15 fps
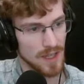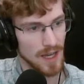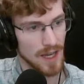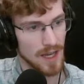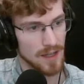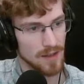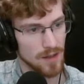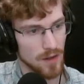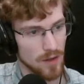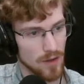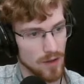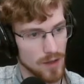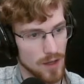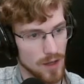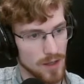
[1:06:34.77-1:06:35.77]
add
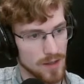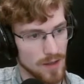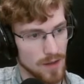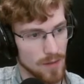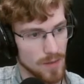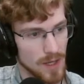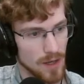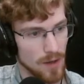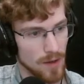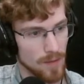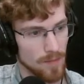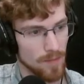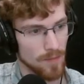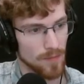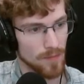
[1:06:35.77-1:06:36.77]
another cut in the middle,
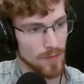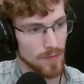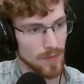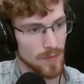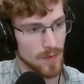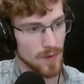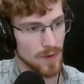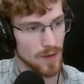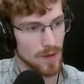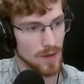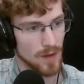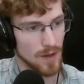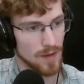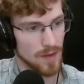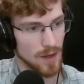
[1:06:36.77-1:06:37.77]

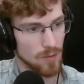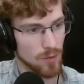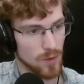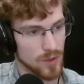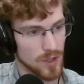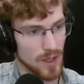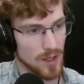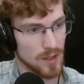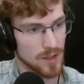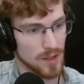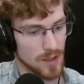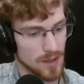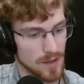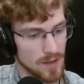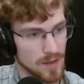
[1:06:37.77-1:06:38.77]
and that will then
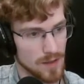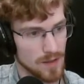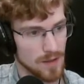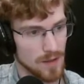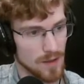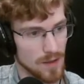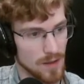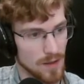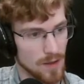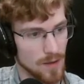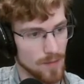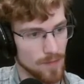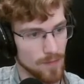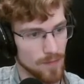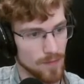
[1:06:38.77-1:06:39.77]
just
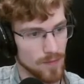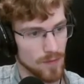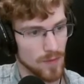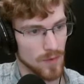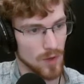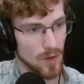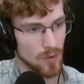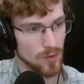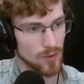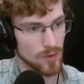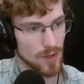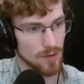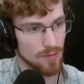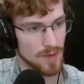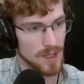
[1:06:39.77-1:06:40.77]
also
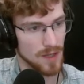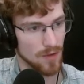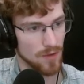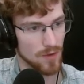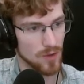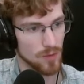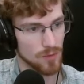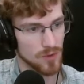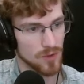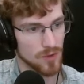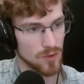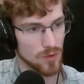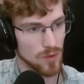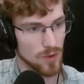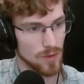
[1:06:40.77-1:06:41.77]
give me enough loops
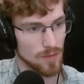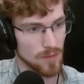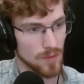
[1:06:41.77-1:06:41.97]
to